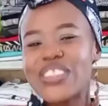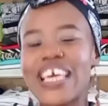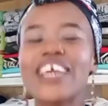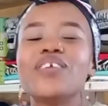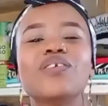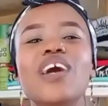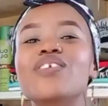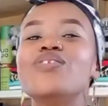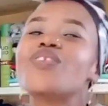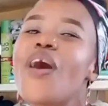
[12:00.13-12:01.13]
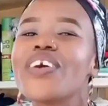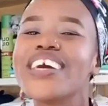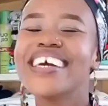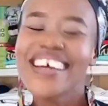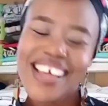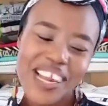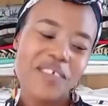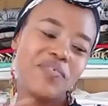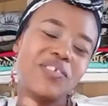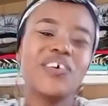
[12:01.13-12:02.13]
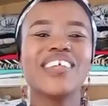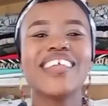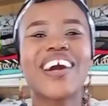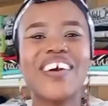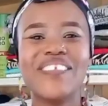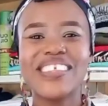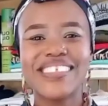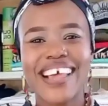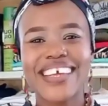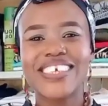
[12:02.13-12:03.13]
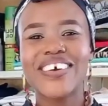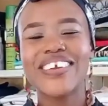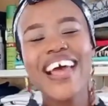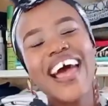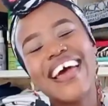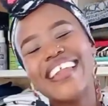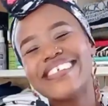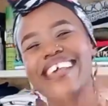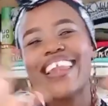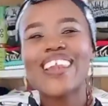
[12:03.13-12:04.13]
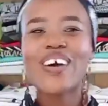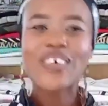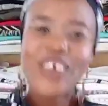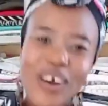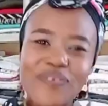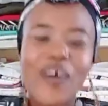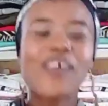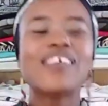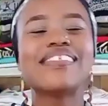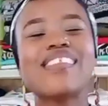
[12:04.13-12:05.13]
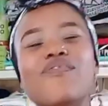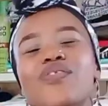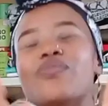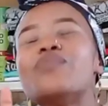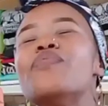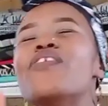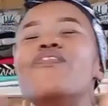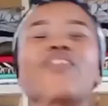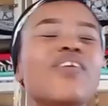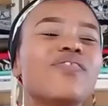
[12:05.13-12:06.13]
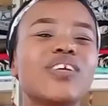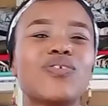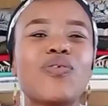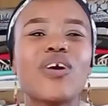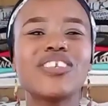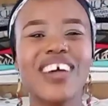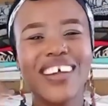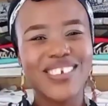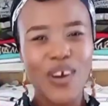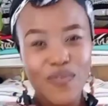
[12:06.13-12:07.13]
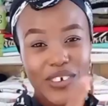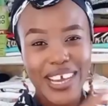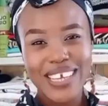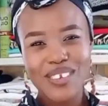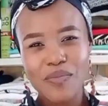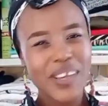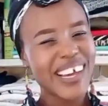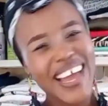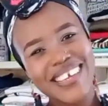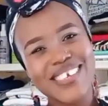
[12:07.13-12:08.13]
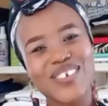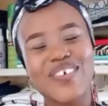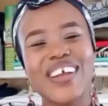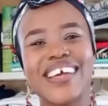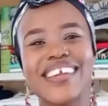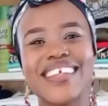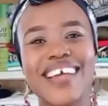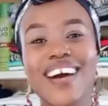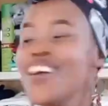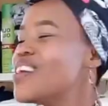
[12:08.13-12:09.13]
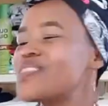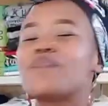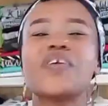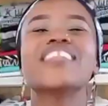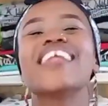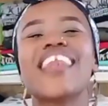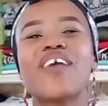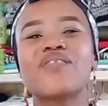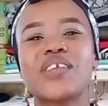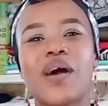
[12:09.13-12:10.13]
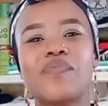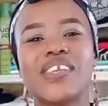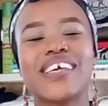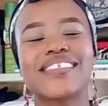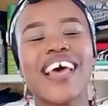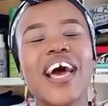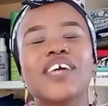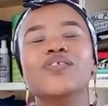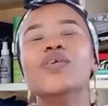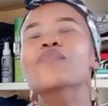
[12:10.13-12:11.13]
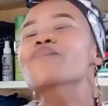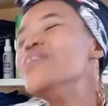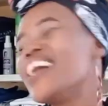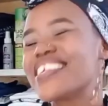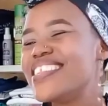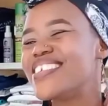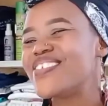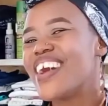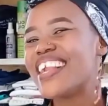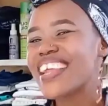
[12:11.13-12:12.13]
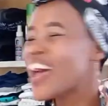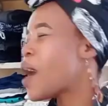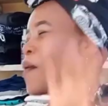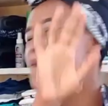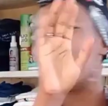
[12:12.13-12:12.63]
do you think you can rock? Let me know in the comment section. And as I log off, I'll just leave you with my favorite quote. Don't forget to be kind to one another. Spread the love and happiness. And we'll make this world a